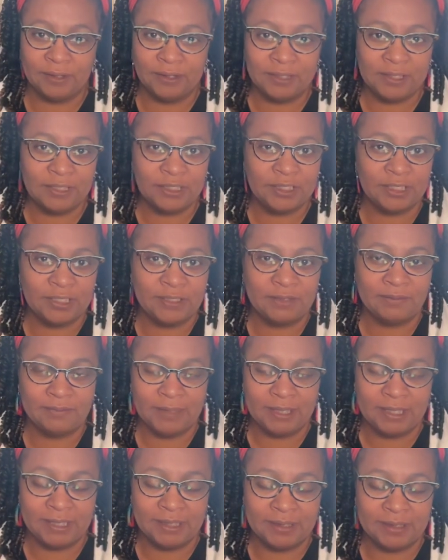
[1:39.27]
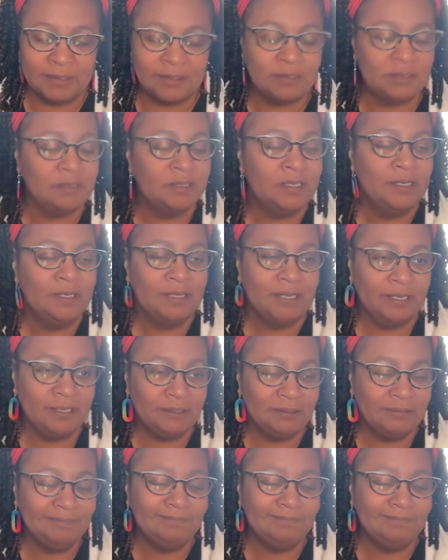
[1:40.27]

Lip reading: It just means that,